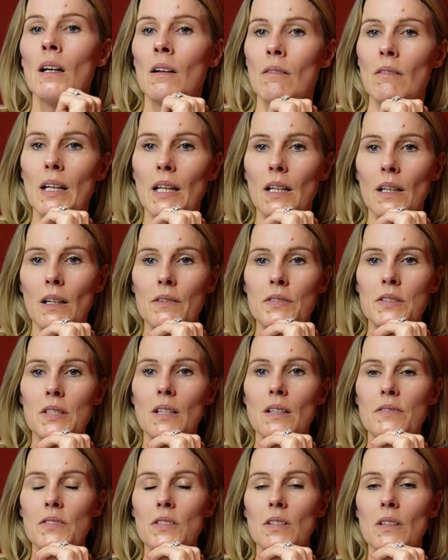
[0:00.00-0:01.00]
right, enough's
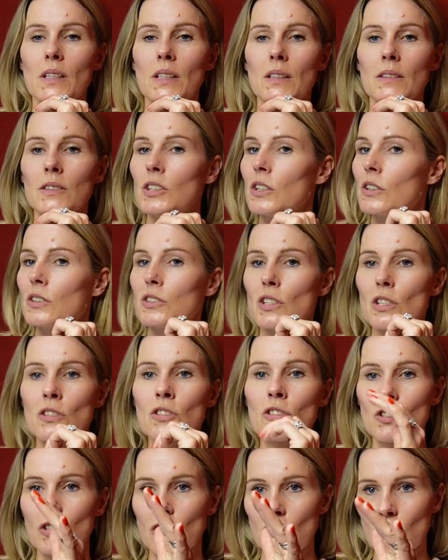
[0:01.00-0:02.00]
enough, Donna. You're
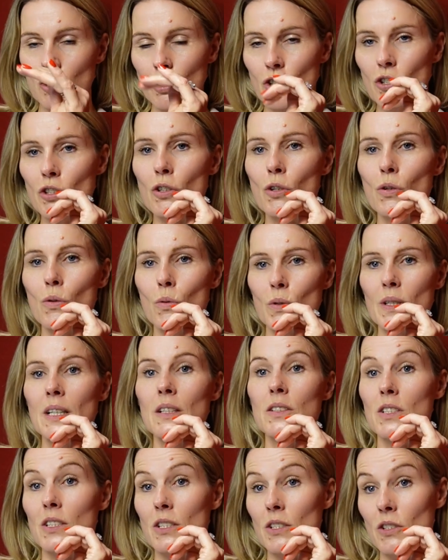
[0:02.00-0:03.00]
going
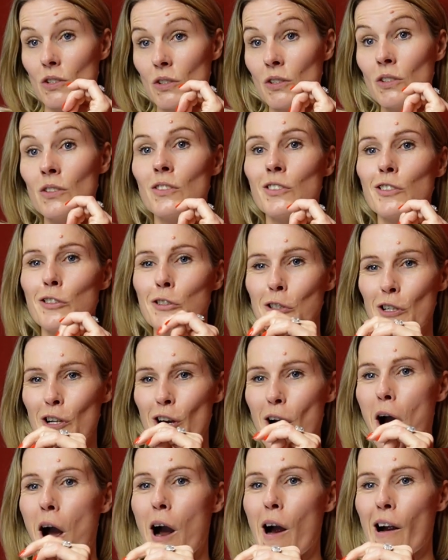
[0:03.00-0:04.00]
into you. You
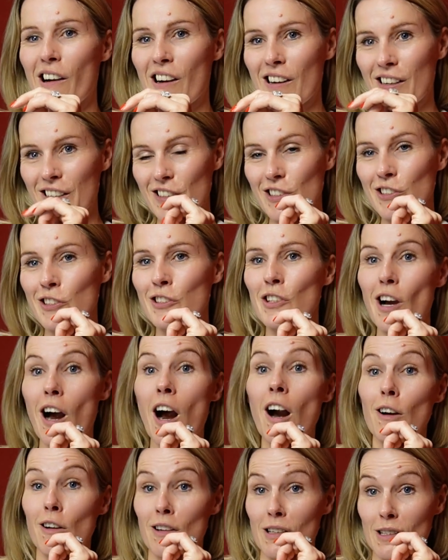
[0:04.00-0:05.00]
are
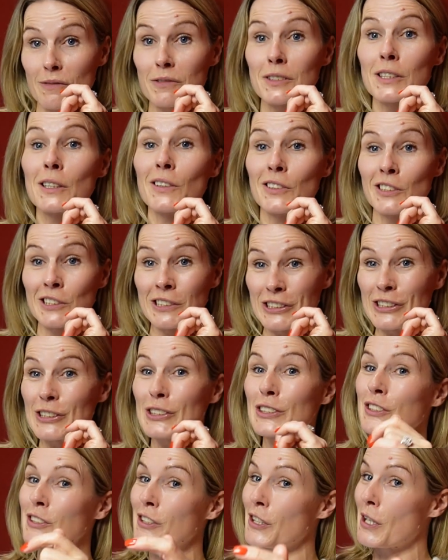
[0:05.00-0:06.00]
loving on you.
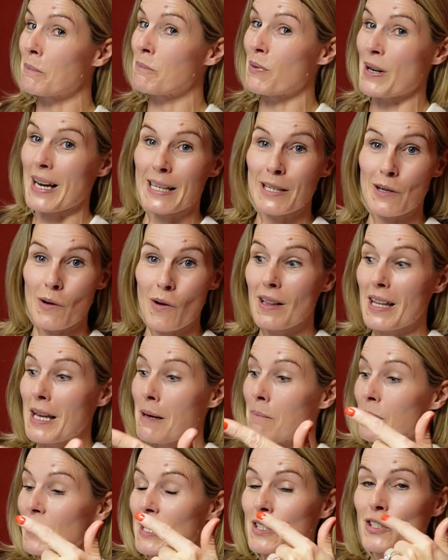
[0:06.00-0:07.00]
You are bringing all
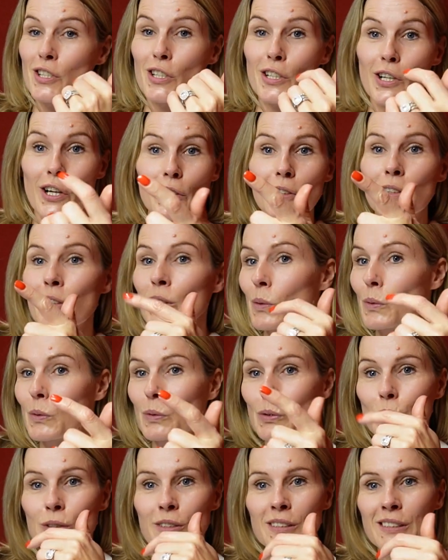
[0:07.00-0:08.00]
them bits you out in the
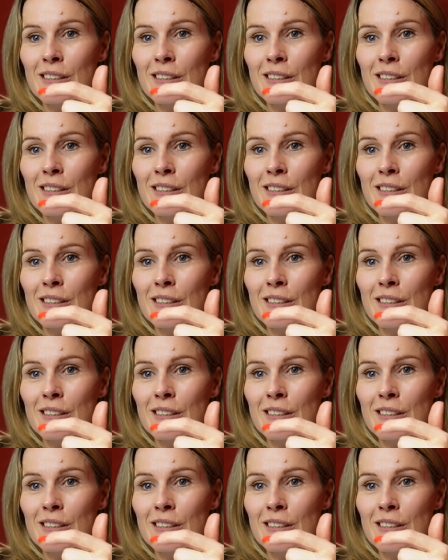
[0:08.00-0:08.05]
cold.